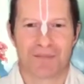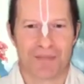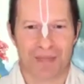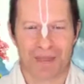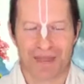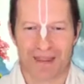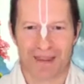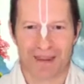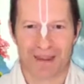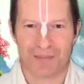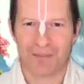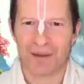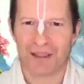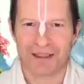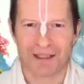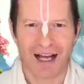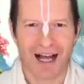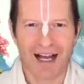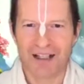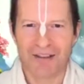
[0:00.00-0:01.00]

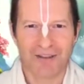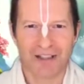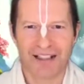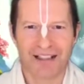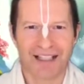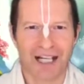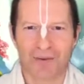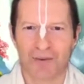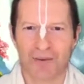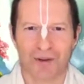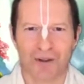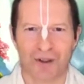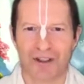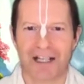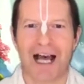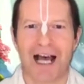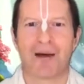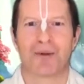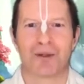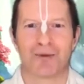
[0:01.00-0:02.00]
But I think that will not
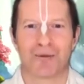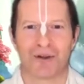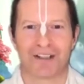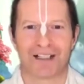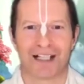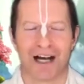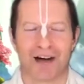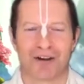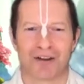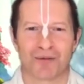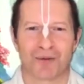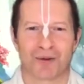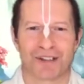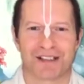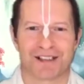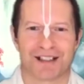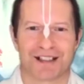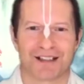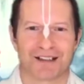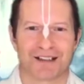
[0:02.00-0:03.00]
happen, one coward boy
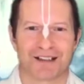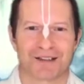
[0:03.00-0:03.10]
said.